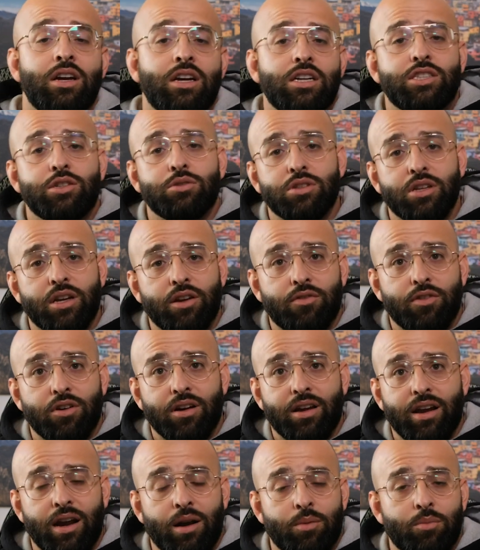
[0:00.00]
She was looking for a
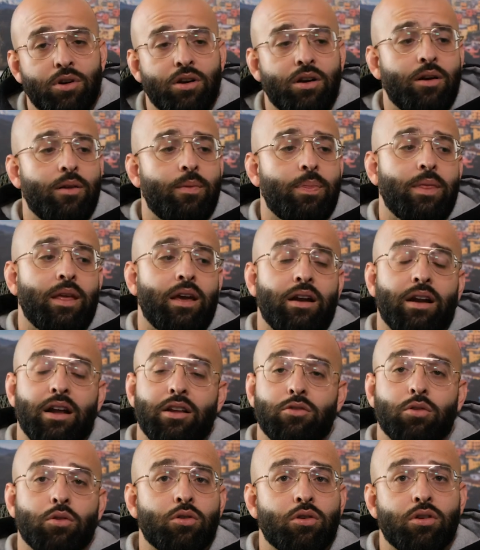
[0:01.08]
camera, and I
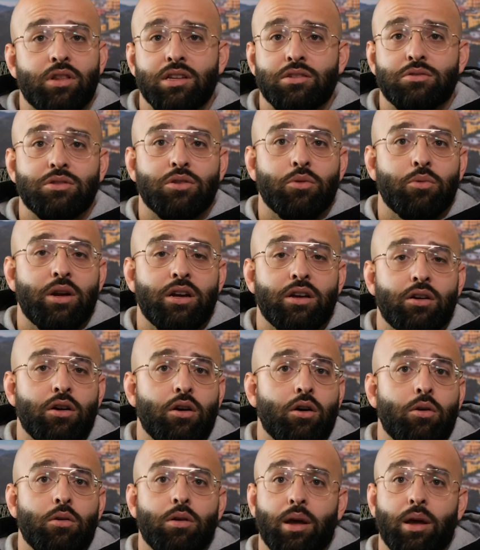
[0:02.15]
told her this was the way to go.